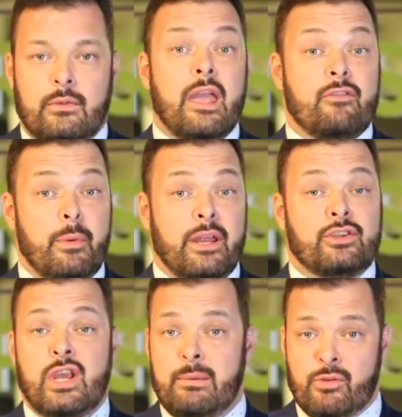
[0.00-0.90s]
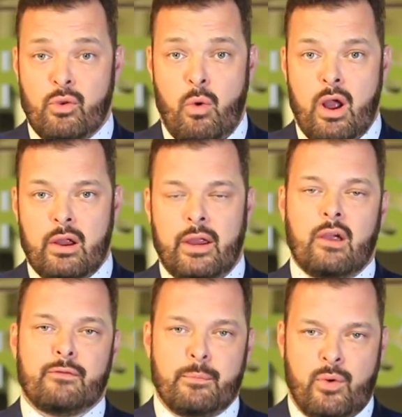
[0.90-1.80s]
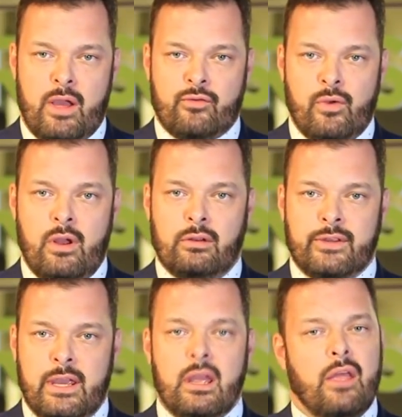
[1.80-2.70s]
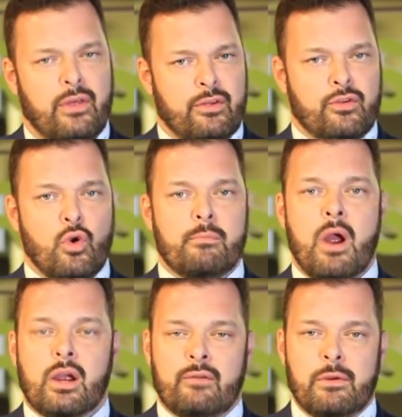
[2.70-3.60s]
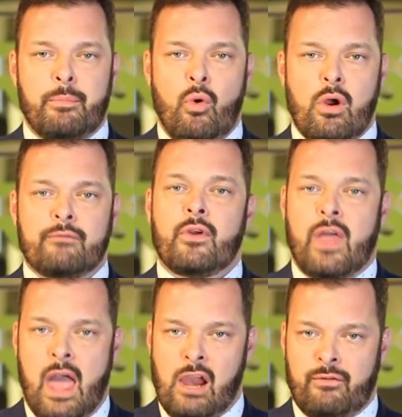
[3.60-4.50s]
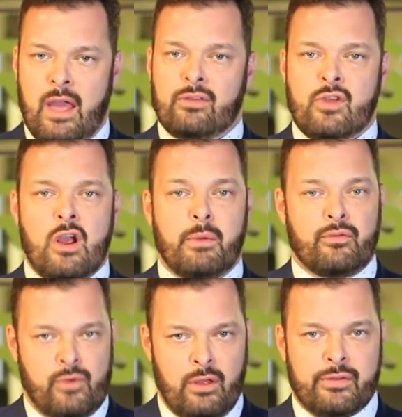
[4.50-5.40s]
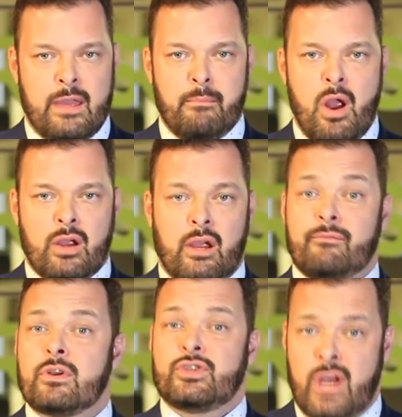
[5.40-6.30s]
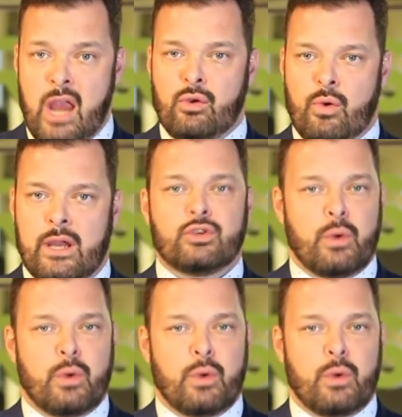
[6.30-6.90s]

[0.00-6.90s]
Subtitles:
Hey everybody, James Dwyer here from Press Realty, and this is your market report for the Halifax Dartmouth real estate market for January